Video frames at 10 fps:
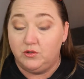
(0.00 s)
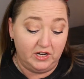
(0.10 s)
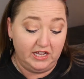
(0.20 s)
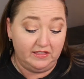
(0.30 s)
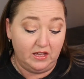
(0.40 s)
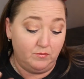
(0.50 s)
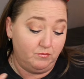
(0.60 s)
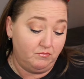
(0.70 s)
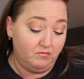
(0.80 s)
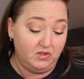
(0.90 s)
want to get
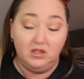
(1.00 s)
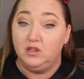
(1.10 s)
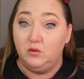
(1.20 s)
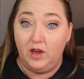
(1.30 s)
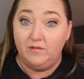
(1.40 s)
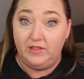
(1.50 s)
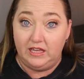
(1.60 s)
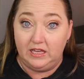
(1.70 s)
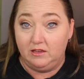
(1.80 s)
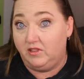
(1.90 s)
them, you have
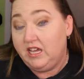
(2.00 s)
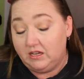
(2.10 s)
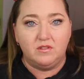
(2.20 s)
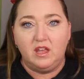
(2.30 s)
the link.